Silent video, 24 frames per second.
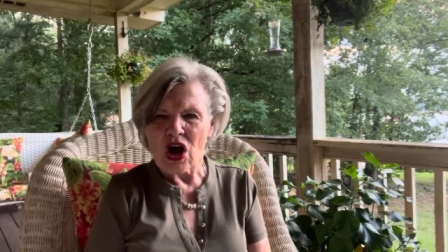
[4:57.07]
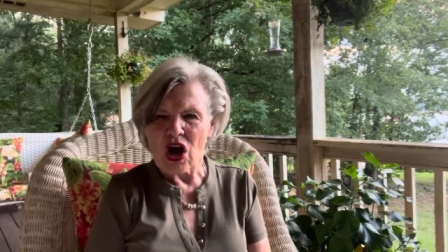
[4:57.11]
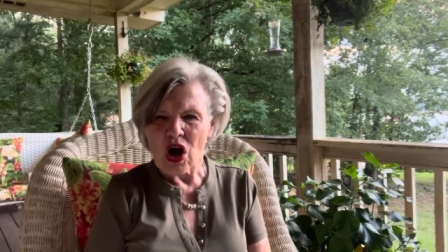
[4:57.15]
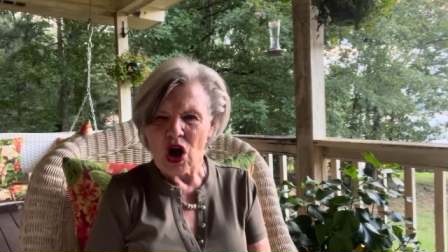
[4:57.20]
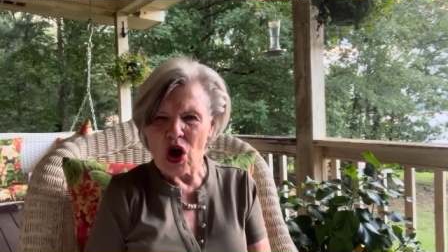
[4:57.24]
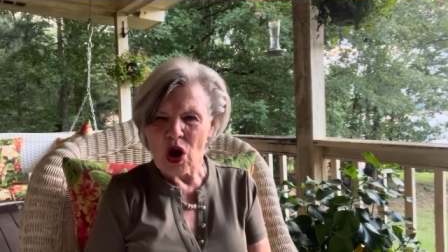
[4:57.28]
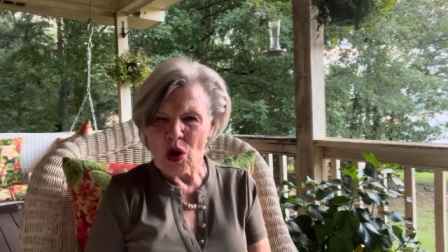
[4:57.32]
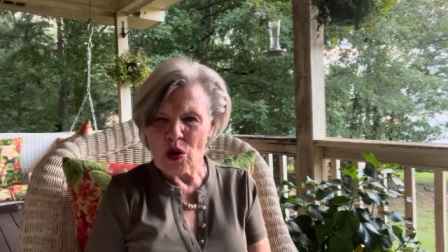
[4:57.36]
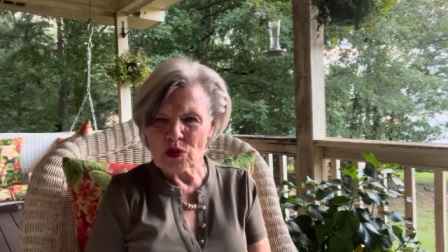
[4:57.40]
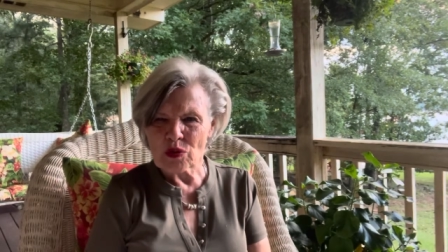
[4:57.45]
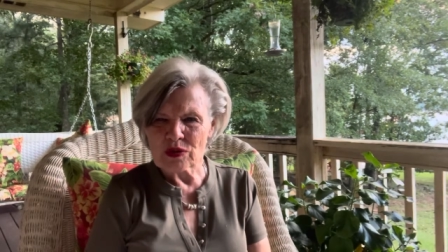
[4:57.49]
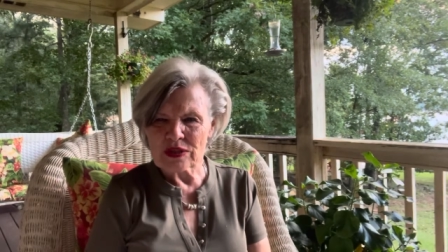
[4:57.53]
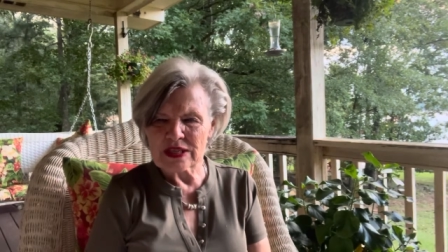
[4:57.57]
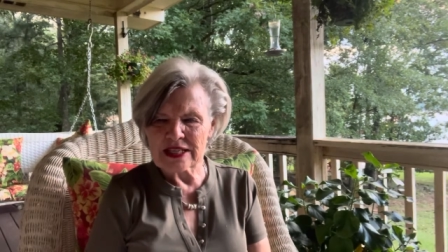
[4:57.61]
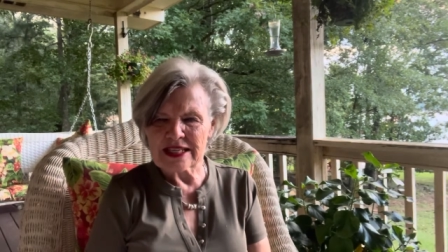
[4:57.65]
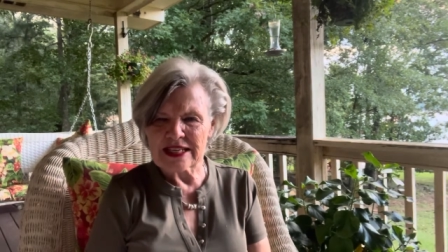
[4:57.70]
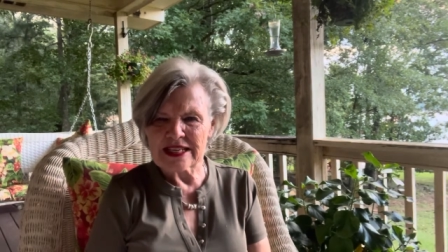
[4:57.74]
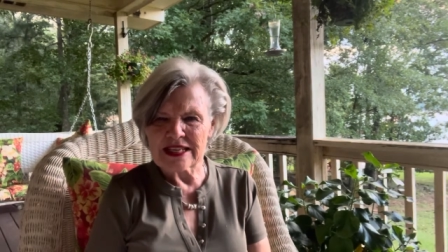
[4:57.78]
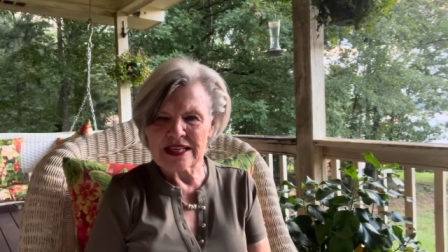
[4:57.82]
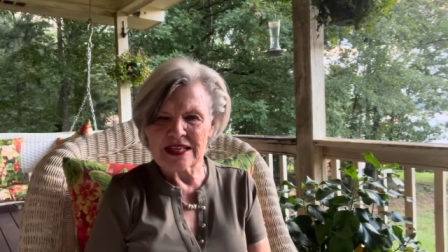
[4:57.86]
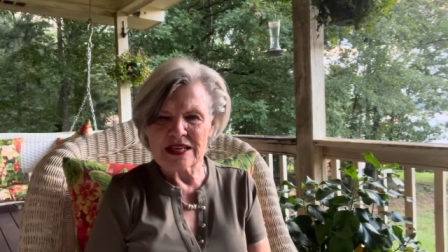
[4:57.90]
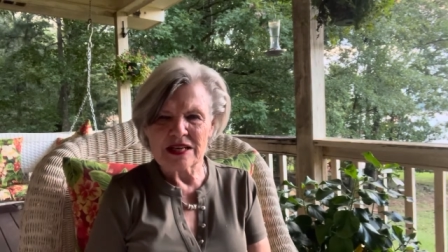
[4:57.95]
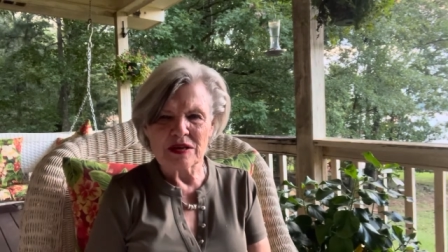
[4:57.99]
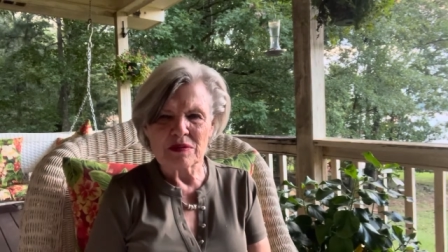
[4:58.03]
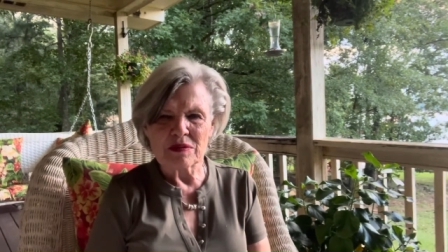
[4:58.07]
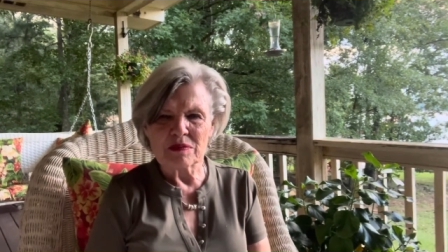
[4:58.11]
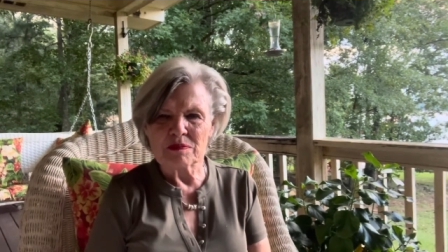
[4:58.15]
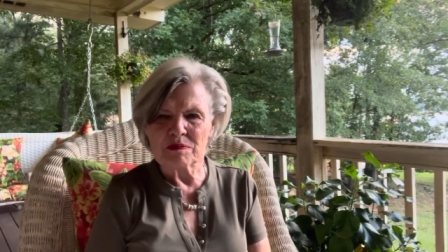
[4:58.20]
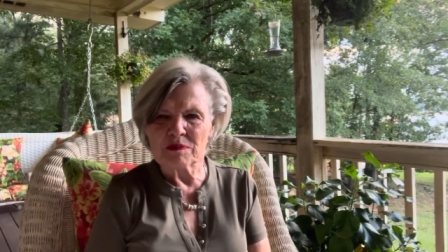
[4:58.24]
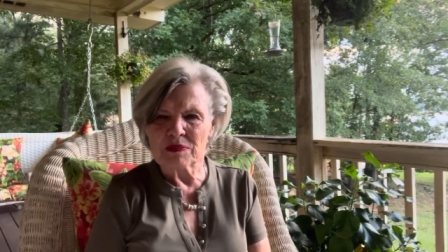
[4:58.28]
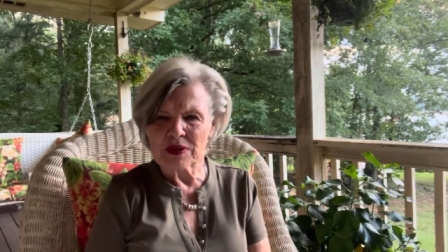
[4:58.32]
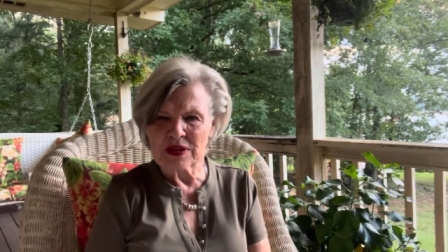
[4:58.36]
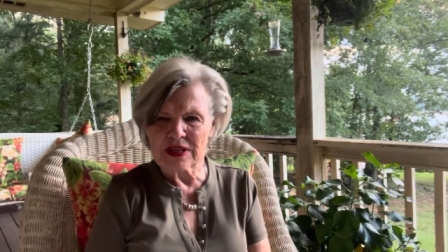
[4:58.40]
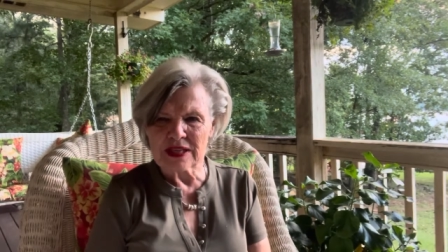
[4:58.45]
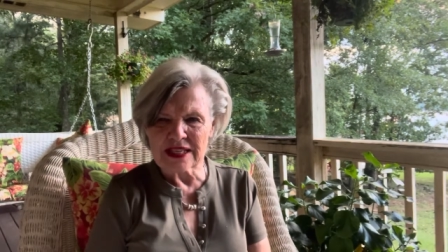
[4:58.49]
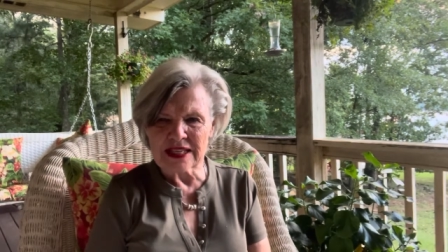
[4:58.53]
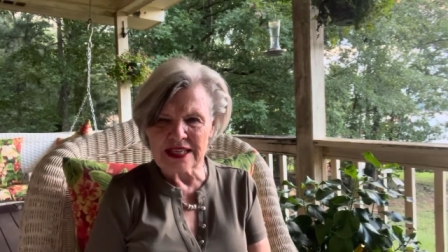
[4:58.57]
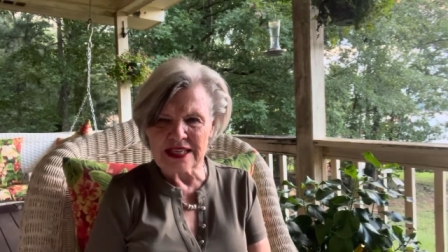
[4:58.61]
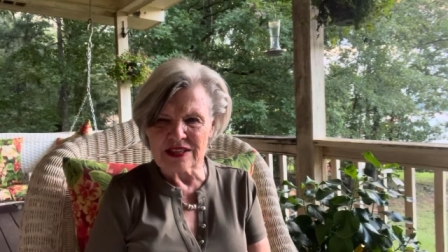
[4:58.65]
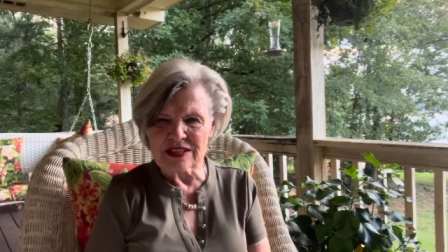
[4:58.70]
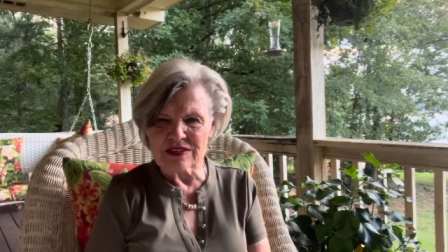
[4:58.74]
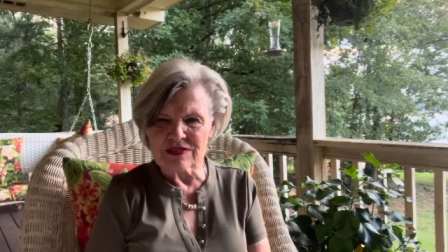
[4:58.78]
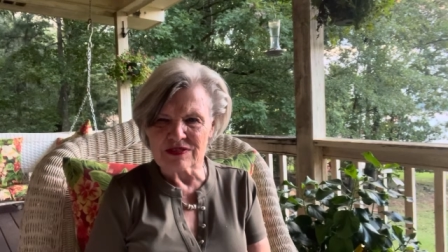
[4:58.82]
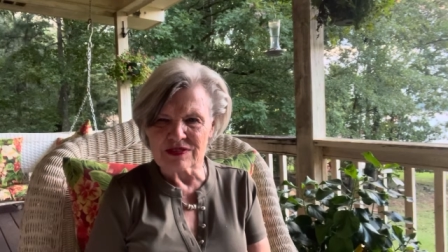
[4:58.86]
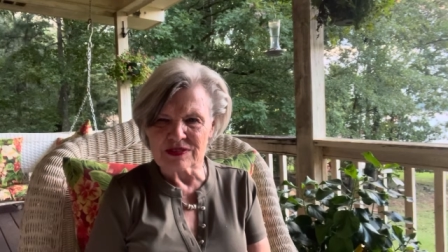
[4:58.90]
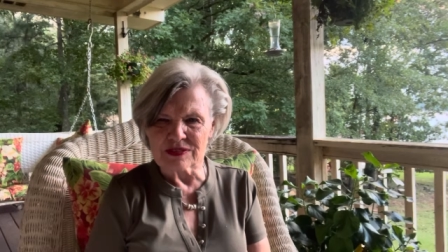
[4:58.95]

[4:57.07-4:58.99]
only believe.